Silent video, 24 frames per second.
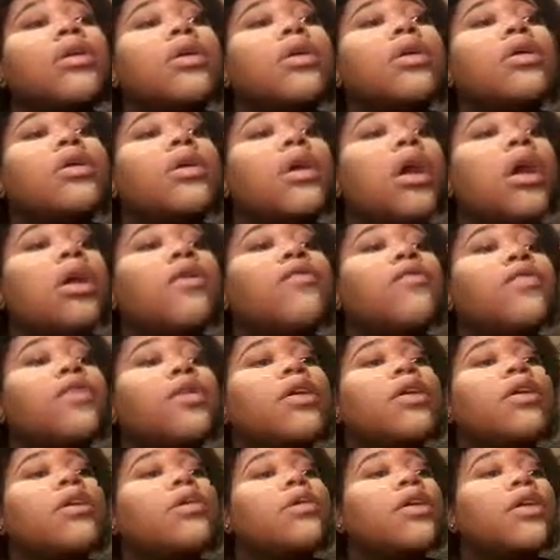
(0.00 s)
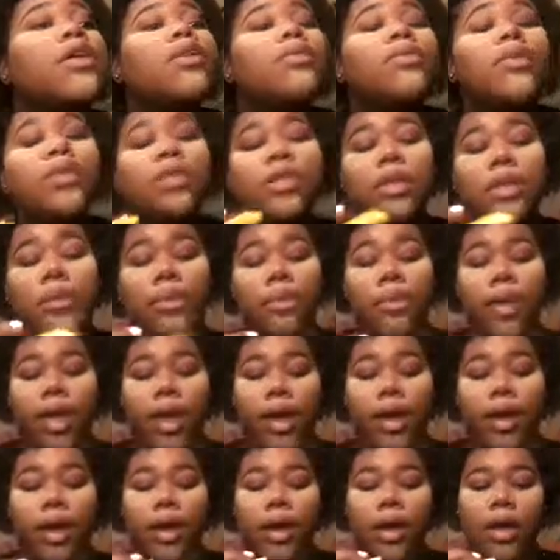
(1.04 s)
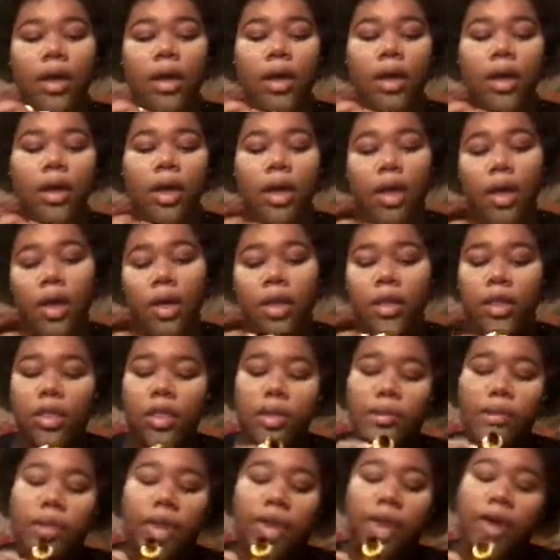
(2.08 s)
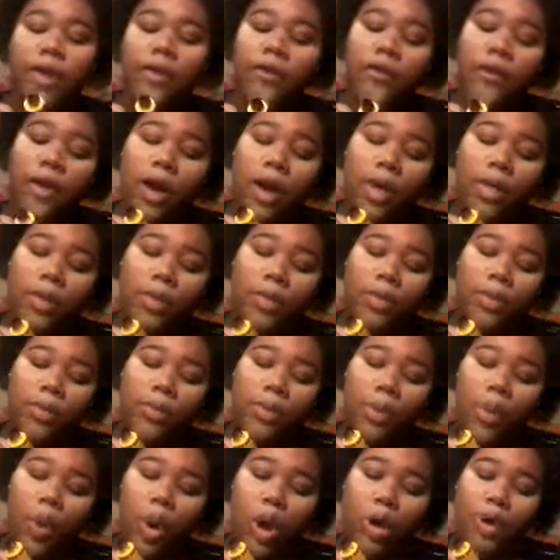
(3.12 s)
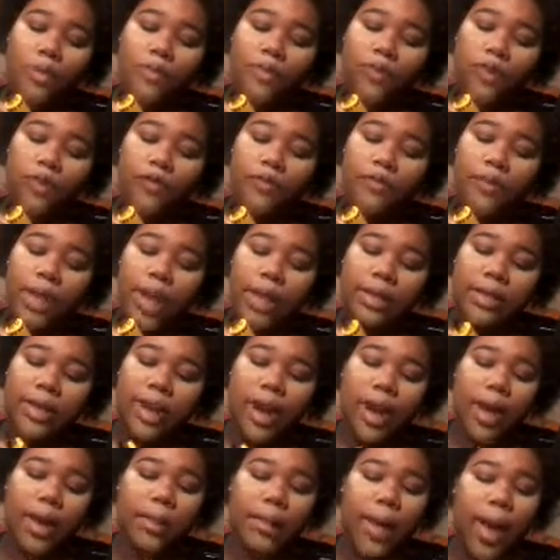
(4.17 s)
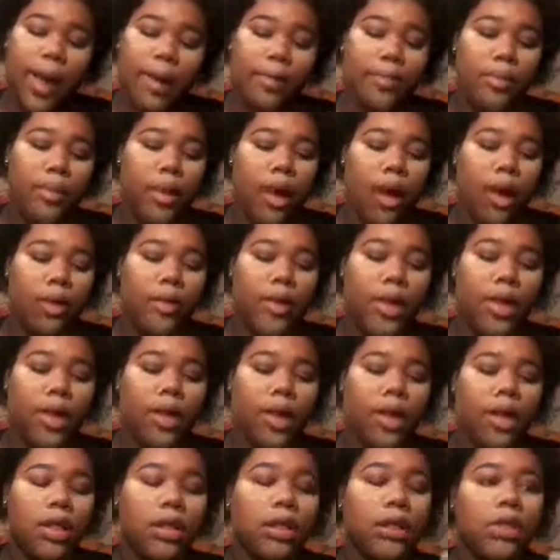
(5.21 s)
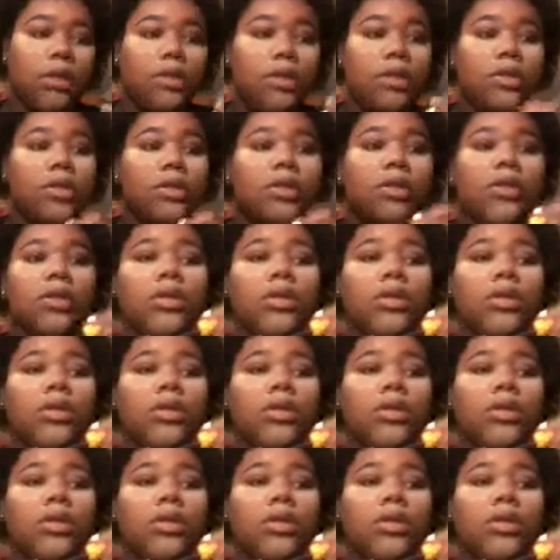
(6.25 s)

And now I'm going to go in with the Mega Volume Waterproof Mascara by Broadway Colors.